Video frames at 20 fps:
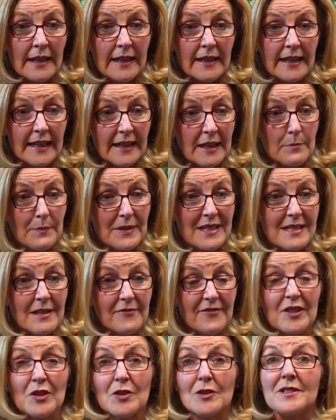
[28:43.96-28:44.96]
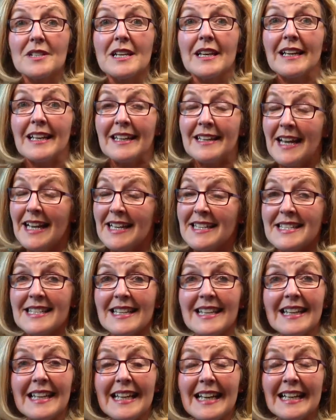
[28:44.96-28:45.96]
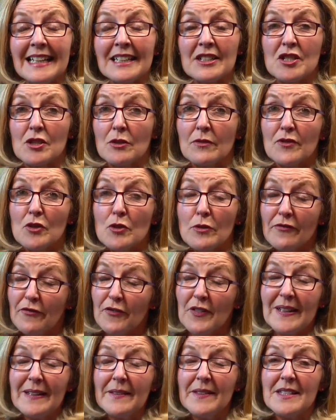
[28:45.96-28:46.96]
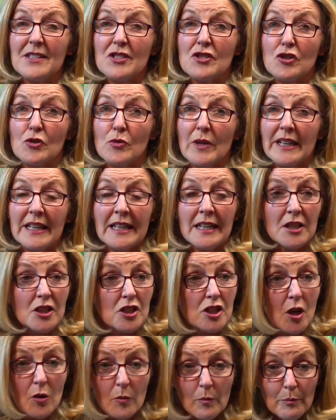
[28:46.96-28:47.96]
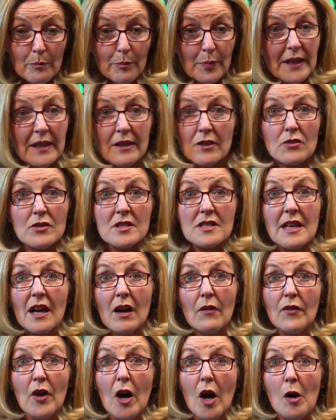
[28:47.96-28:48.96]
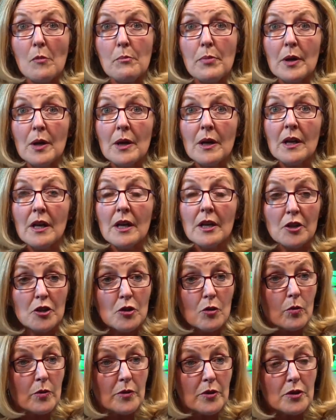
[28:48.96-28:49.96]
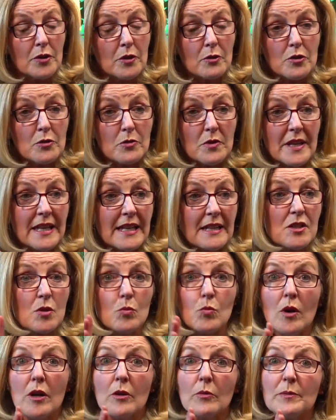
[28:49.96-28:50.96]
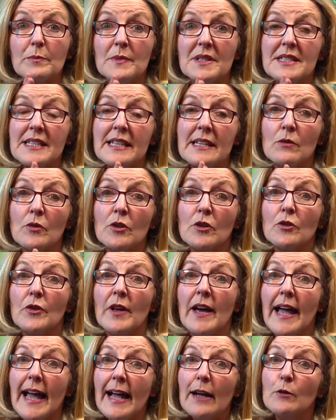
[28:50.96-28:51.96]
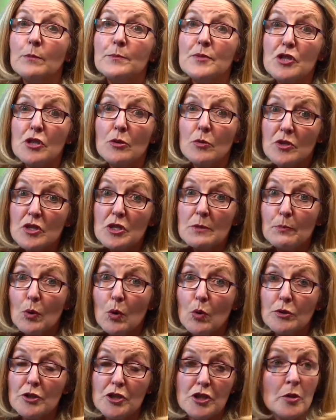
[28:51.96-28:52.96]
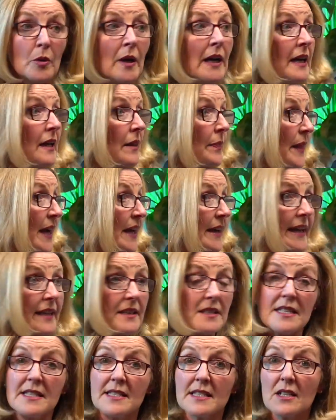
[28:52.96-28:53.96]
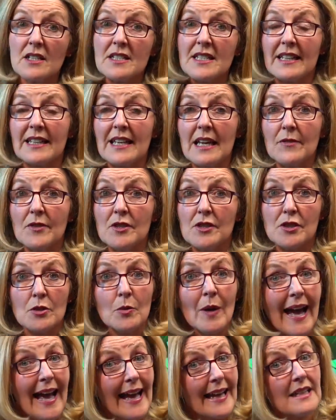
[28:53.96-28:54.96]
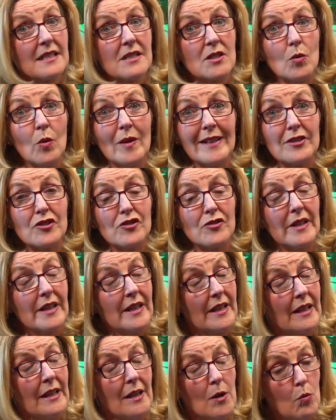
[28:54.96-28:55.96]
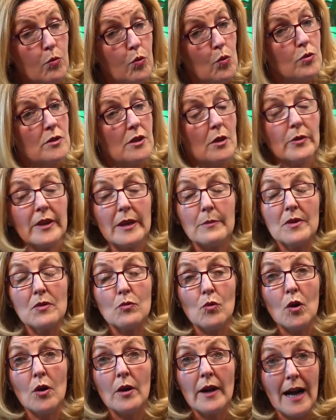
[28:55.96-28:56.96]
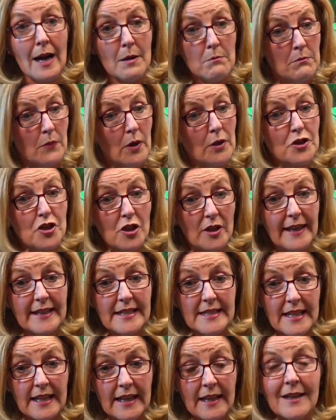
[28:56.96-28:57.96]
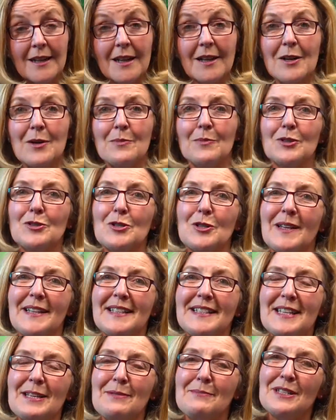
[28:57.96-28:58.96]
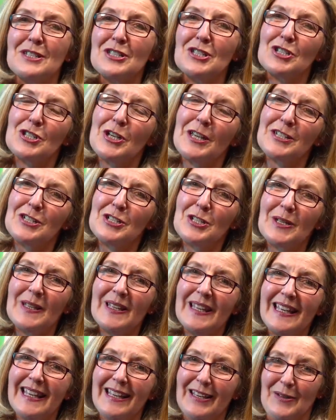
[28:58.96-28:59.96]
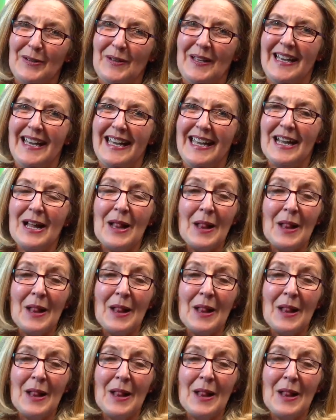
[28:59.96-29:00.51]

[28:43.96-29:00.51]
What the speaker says: Can it be difficult? Yes, it can. So if you find this tricky, don't beat yourself up. You need to work with material that helps you and supports you. That exercise I gave you to do, hey, it's quite tricky. Ooh, don't get me wrong, I'm modulating. Modulating means changing key, okay?